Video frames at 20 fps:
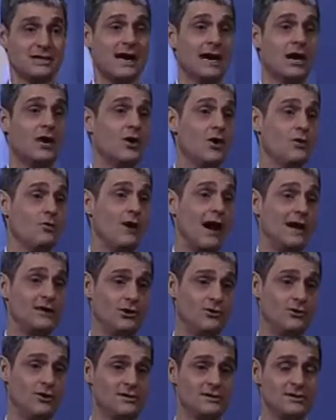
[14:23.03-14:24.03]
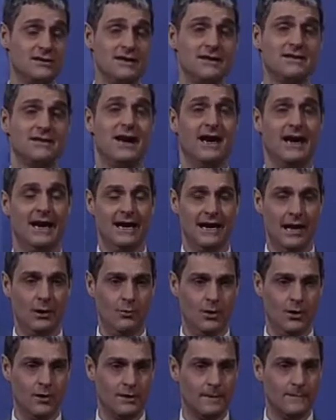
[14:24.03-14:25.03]
let alone right across the entire
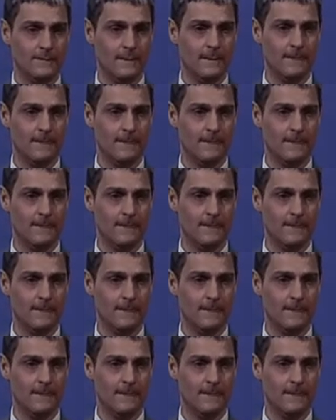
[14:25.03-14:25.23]
network.